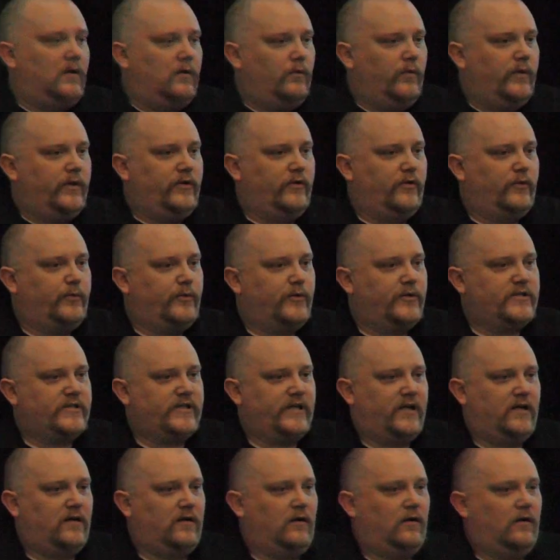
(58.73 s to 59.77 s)
we do
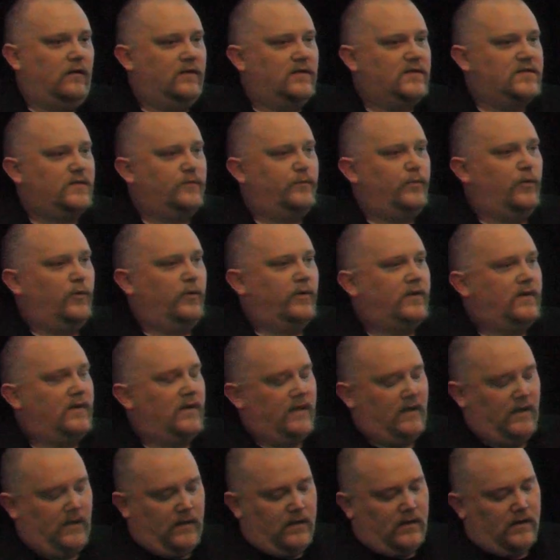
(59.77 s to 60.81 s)
appreciate all the support that
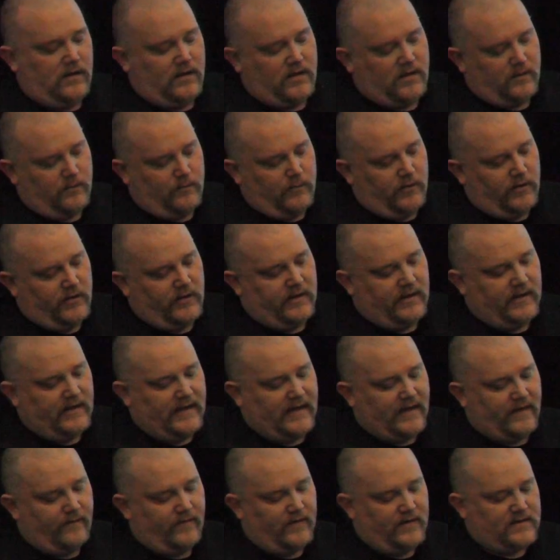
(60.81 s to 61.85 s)
community
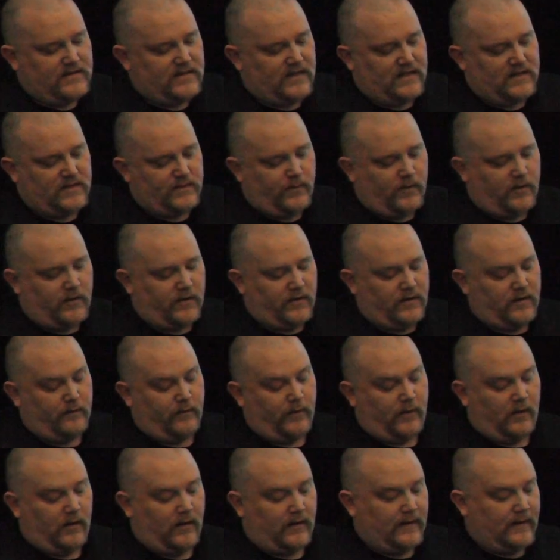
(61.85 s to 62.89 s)
gave us as part of the
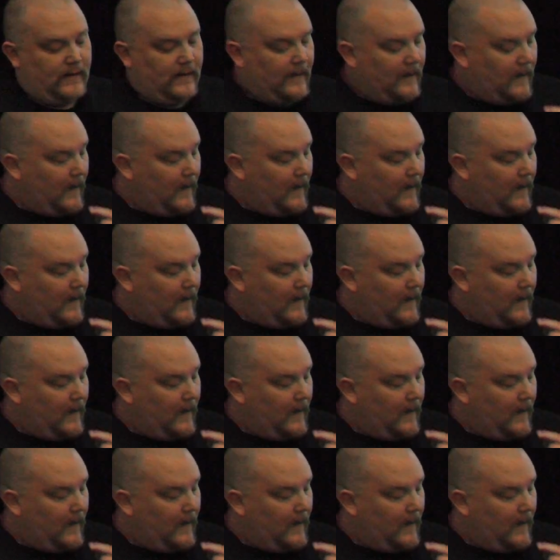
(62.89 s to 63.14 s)
bond.